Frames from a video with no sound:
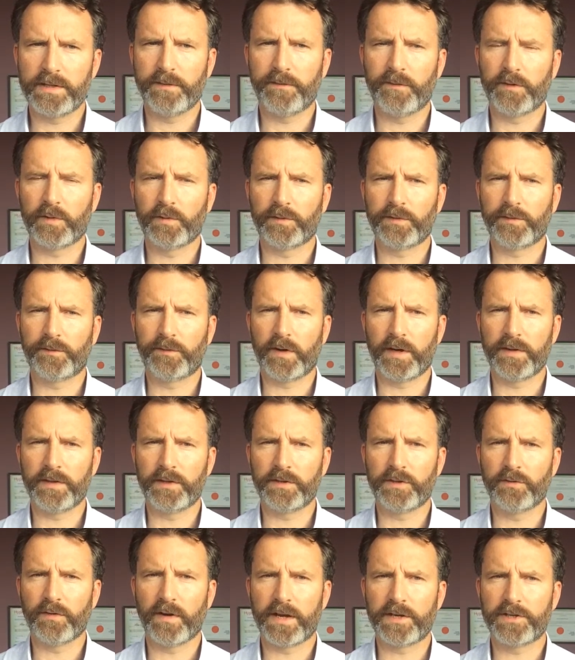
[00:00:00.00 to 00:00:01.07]
difficult to find the
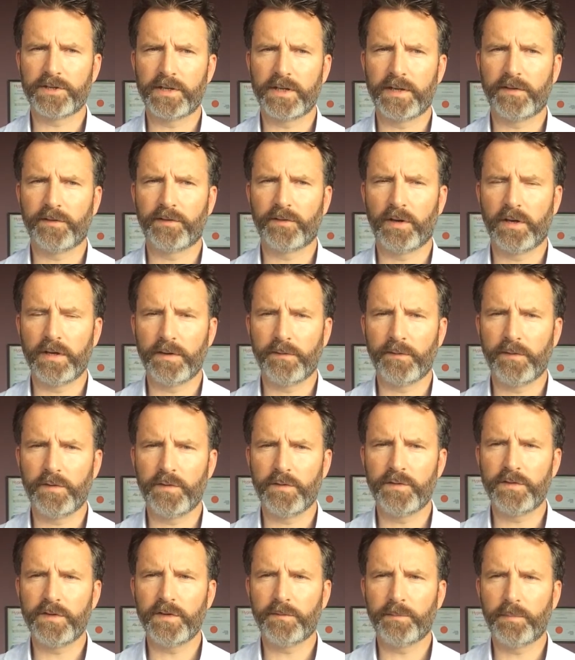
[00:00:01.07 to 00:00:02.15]
direction inside of you,
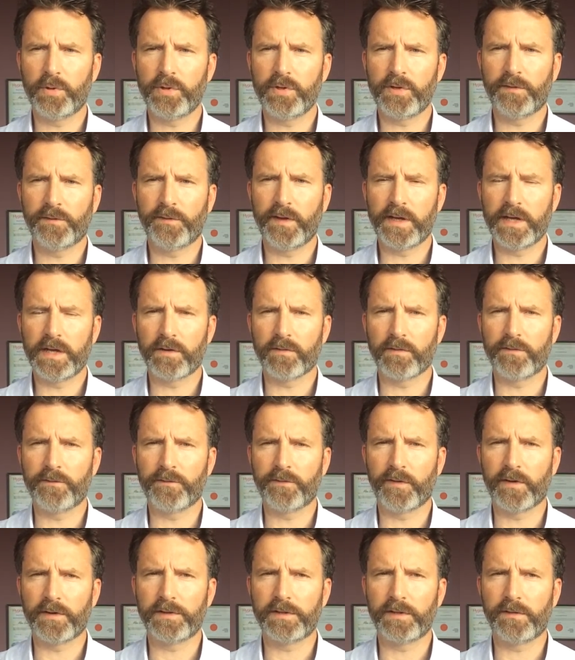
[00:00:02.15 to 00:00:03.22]
just put your finger in
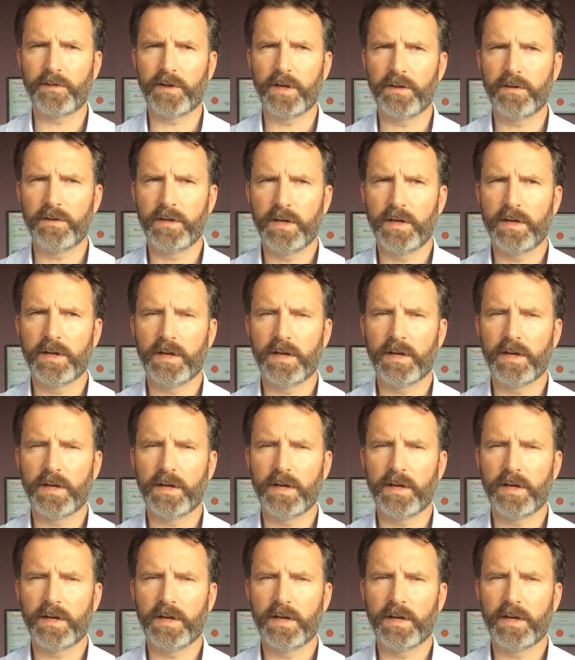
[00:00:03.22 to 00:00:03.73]
front of you